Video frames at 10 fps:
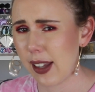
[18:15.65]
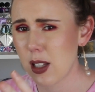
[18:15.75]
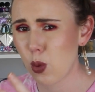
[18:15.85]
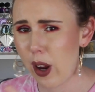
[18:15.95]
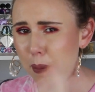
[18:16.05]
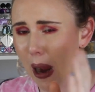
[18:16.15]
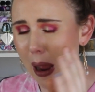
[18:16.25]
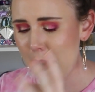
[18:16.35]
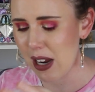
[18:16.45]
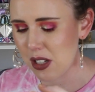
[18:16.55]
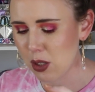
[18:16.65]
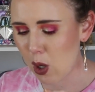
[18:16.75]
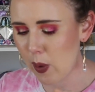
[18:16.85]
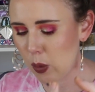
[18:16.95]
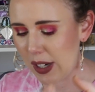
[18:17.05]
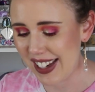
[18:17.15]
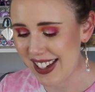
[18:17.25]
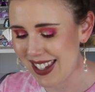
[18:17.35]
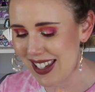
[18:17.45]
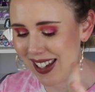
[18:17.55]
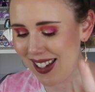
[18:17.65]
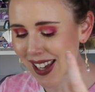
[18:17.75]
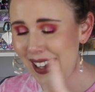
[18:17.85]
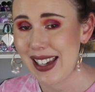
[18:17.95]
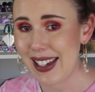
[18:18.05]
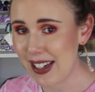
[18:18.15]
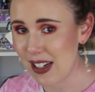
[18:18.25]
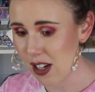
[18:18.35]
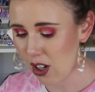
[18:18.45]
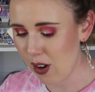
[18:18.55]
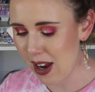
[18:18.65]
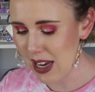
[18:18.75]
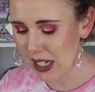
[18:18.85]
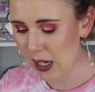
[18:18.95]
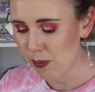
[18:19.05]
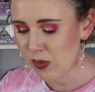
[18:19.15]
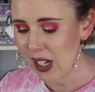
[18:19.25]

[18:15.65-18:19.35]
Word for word: That's where my mind is going when I hear indigo ink.